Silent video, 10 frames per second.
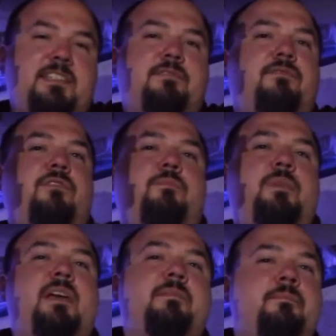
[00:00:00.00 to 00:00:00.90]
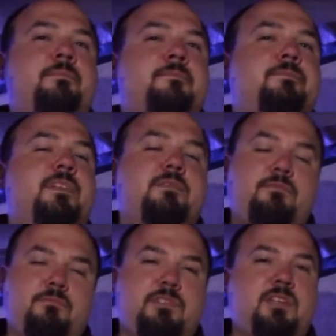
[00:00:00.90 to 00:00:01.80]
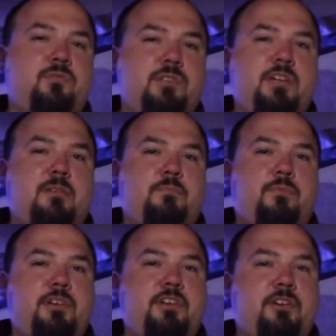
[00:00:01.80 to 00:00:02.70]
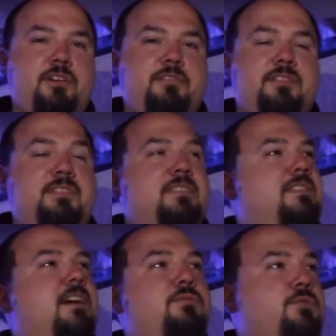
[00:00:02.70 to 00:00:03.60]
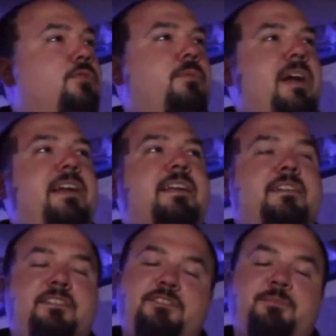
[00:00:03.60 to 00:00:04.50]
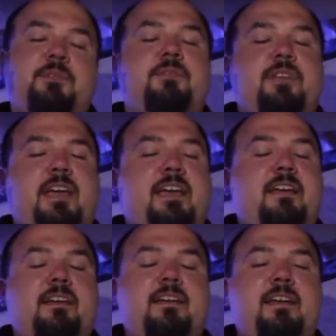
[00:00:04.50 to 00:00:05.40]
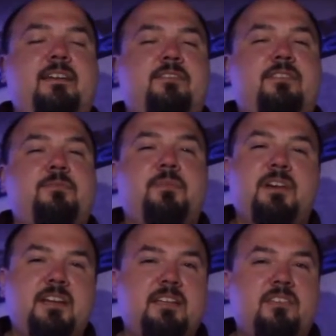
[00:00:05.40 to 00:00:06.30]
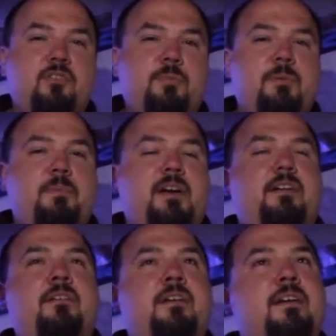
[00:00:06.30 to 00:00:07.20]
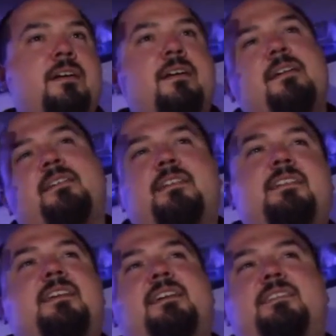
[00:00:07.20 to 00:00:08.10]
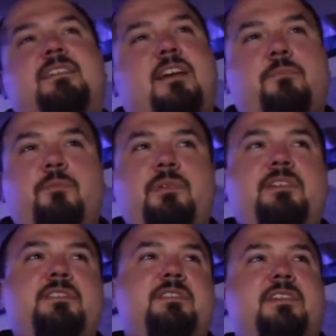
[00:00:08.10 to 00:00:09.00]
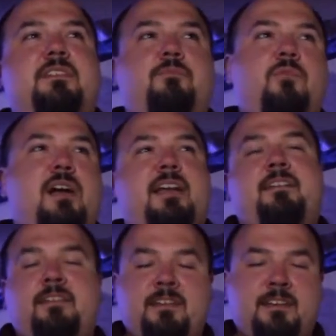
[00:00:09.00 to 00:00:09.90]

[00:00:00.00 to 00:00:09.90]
it for a bit. It was holding up pretty good. Since it's outdoor rated, it should be able to handle humidity a little bit better. I did test a couple pieces, get them wet,